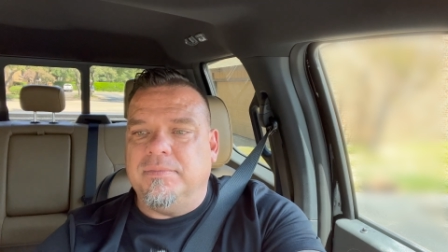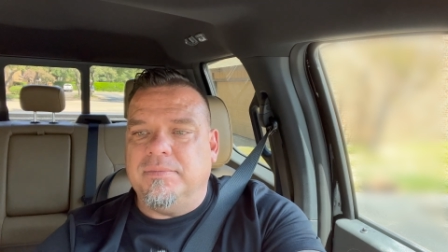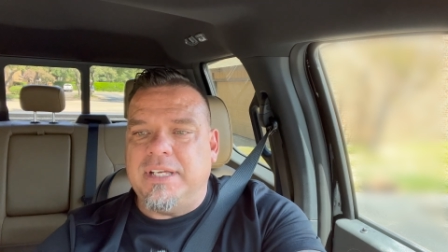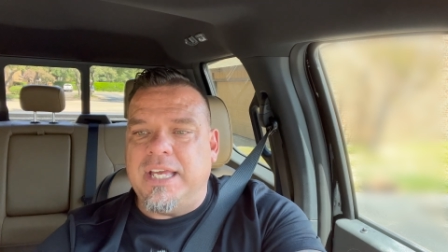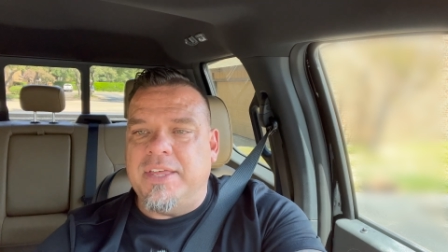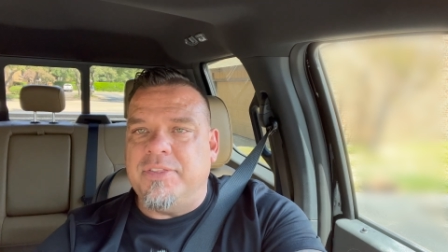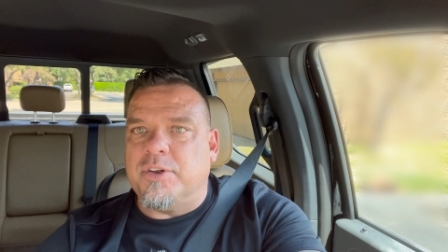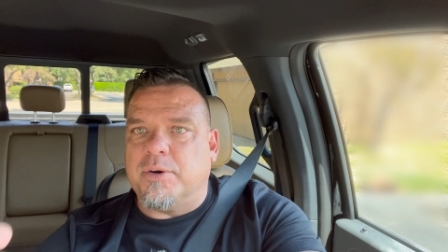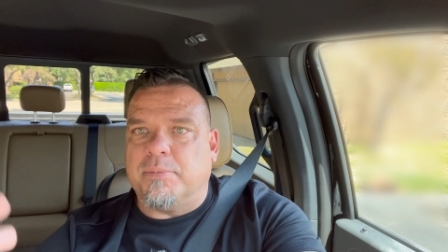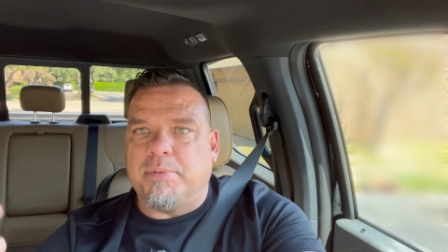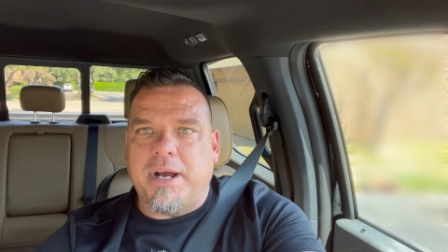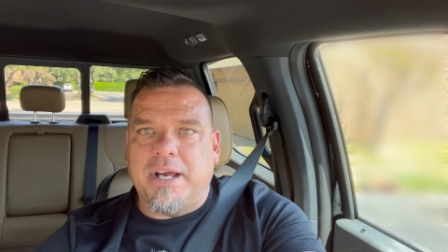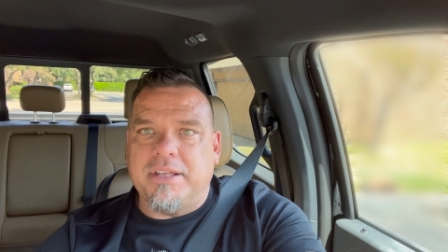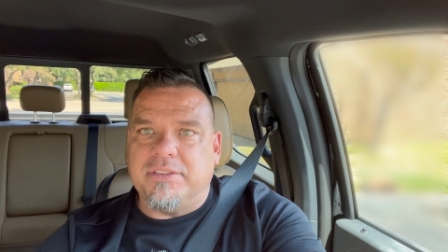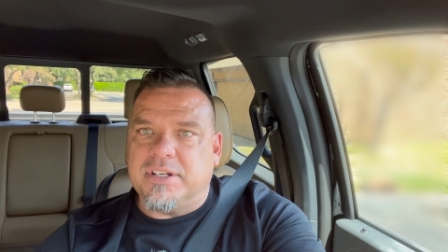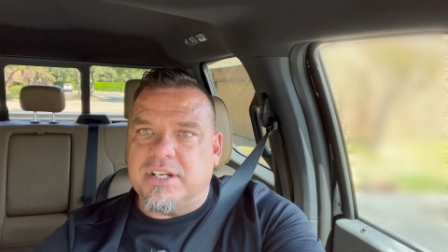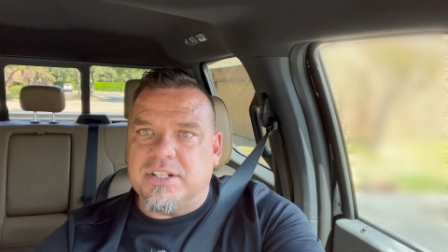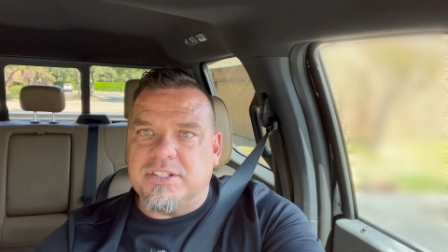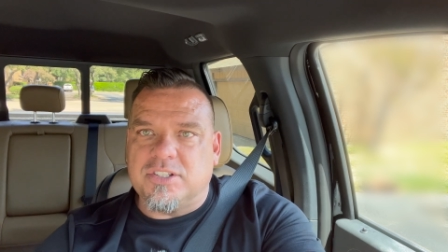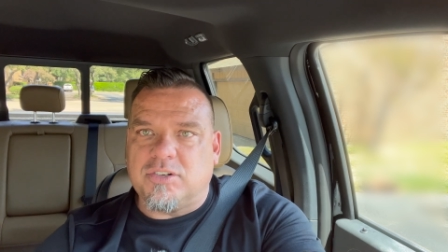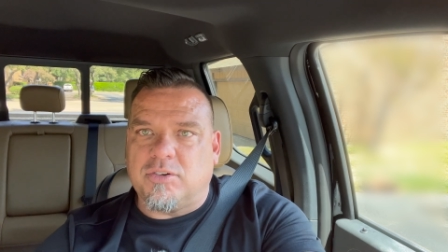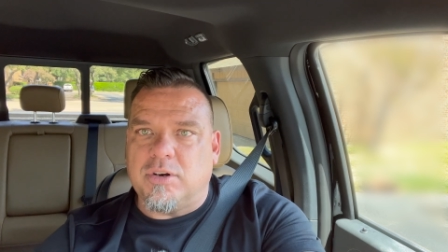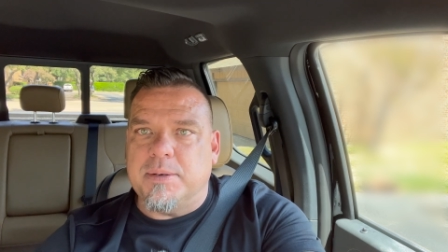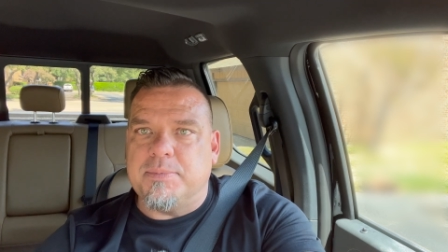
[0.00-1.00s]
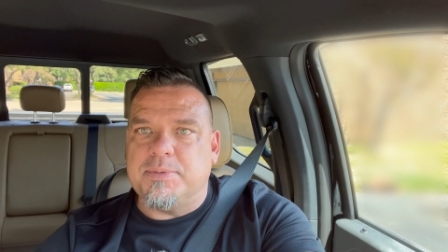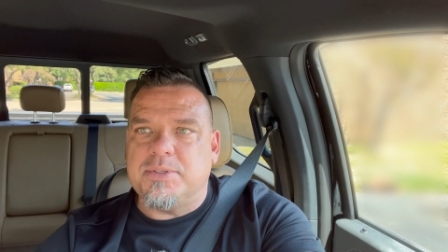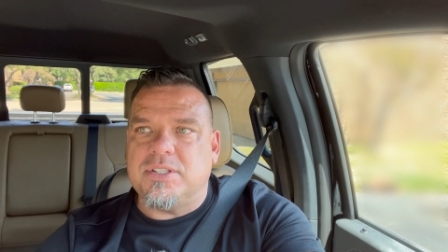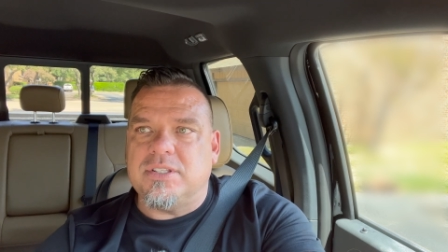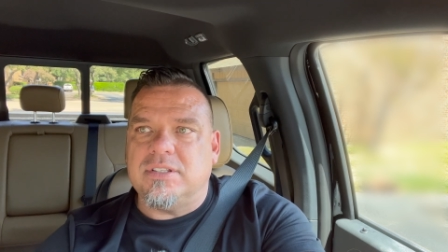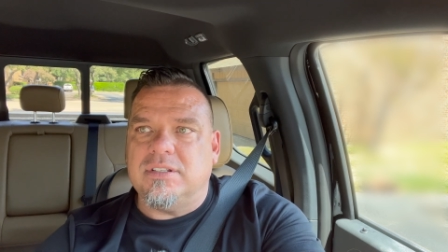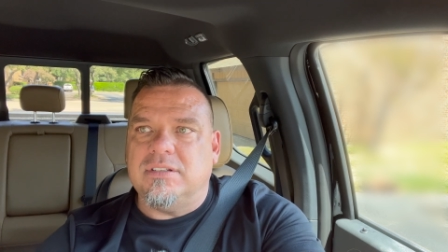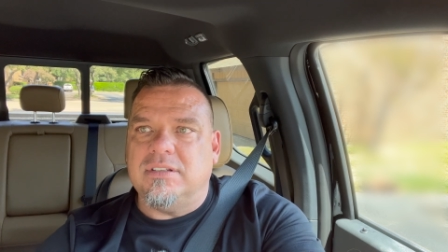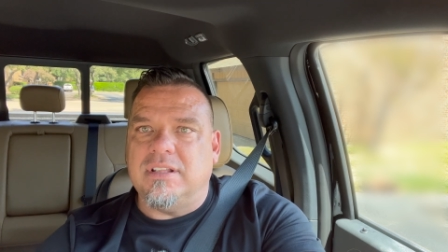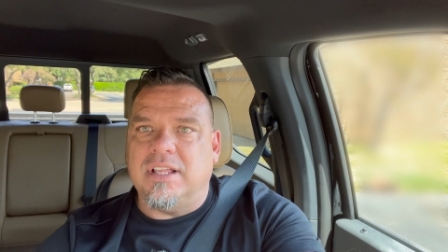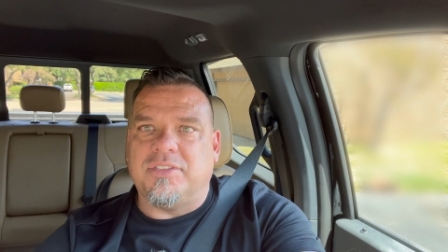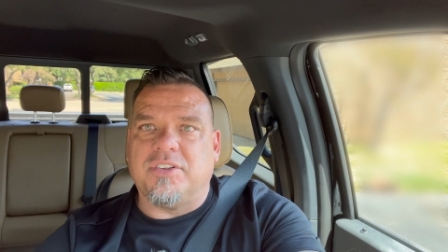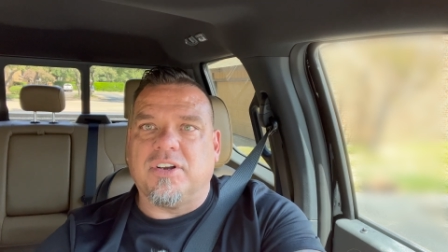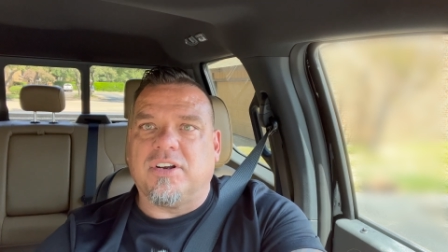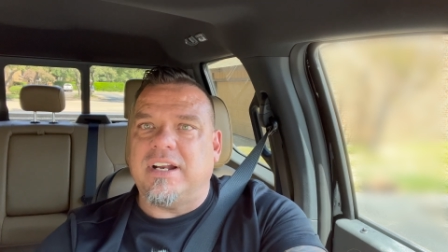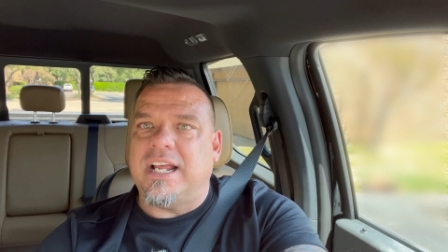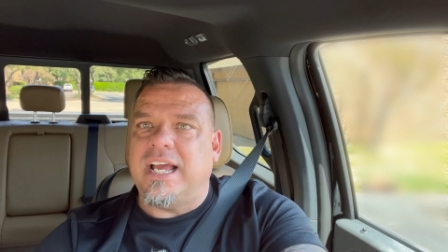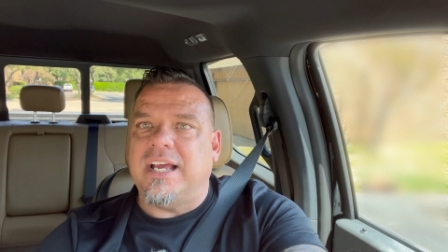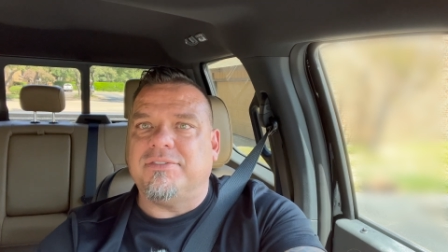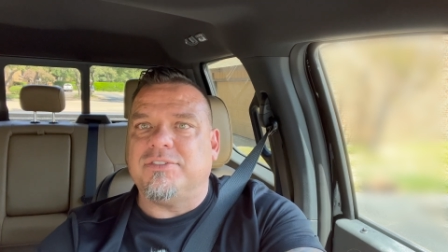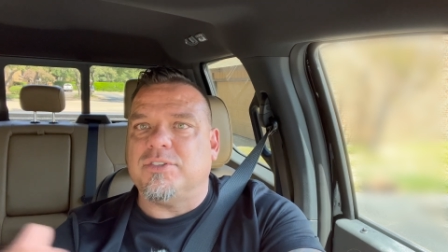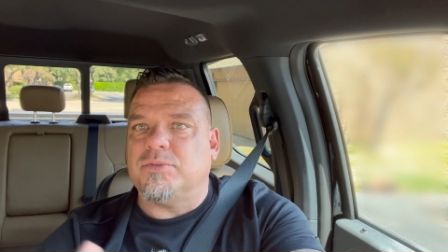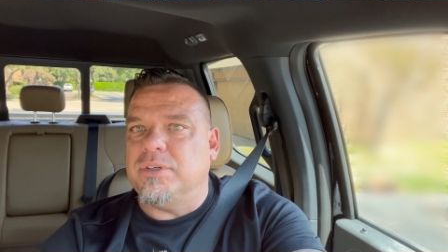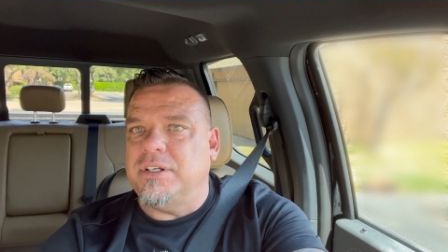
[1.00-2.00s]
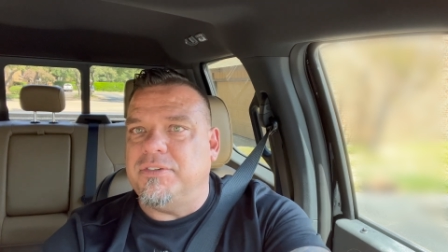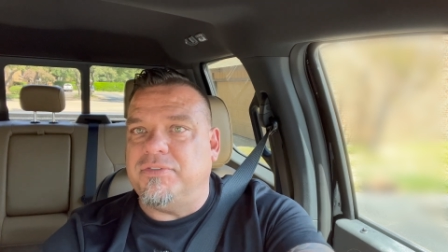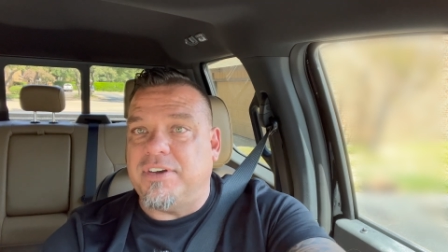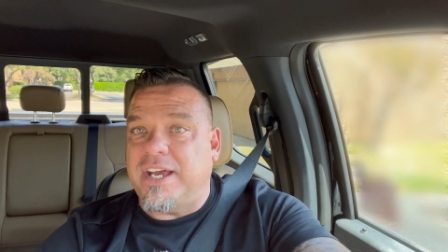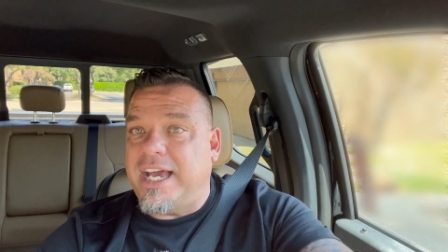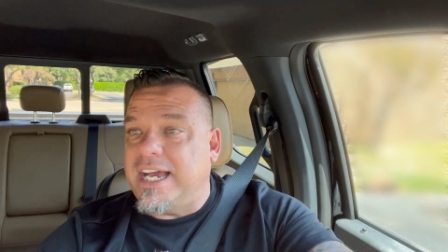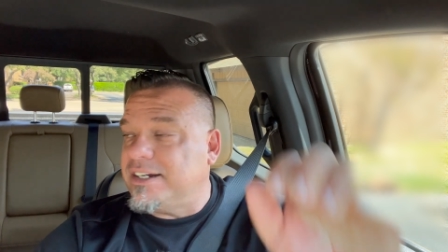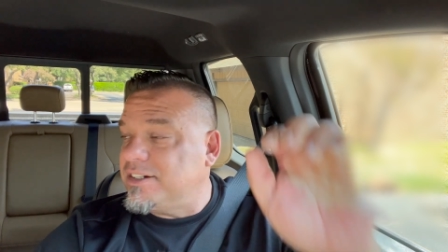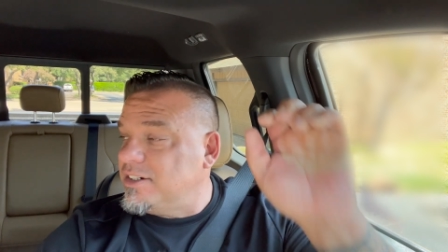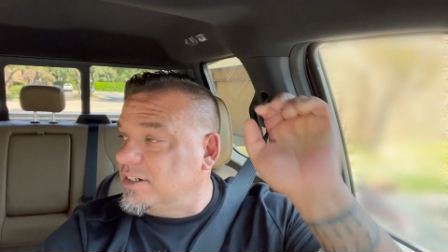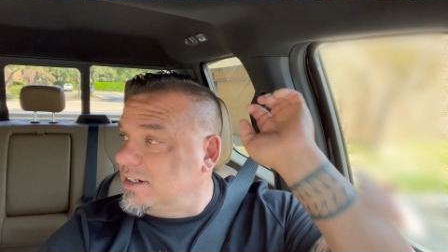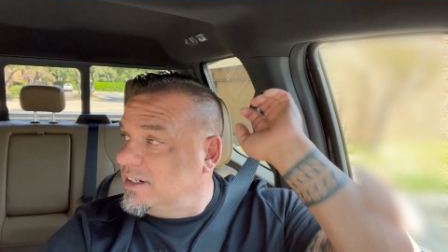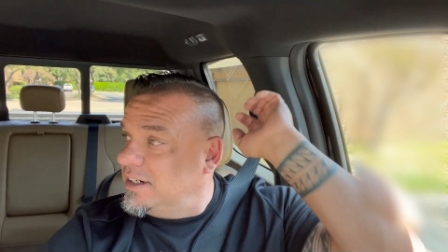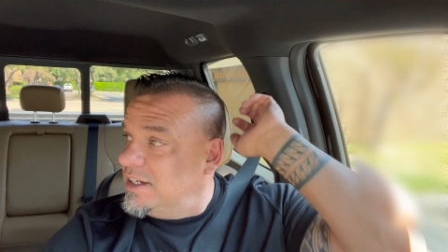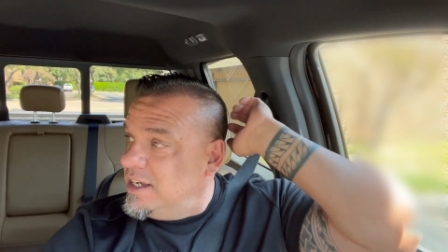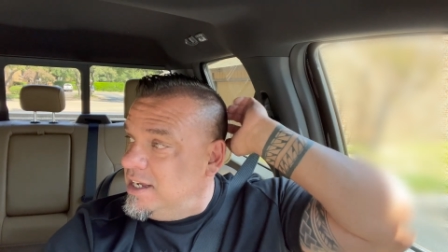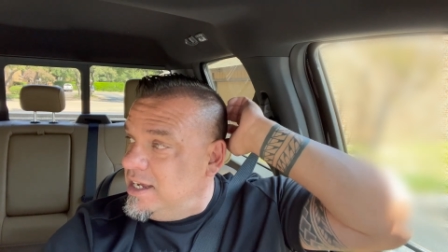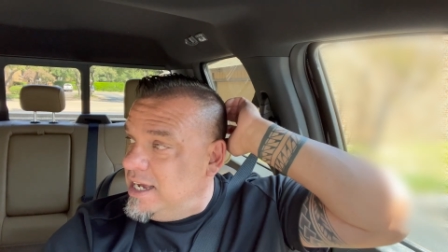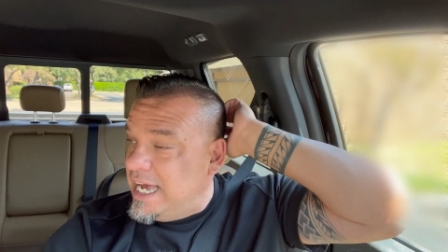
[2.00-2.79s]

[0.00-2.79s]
in their Python scripts that they're going to have to refactor.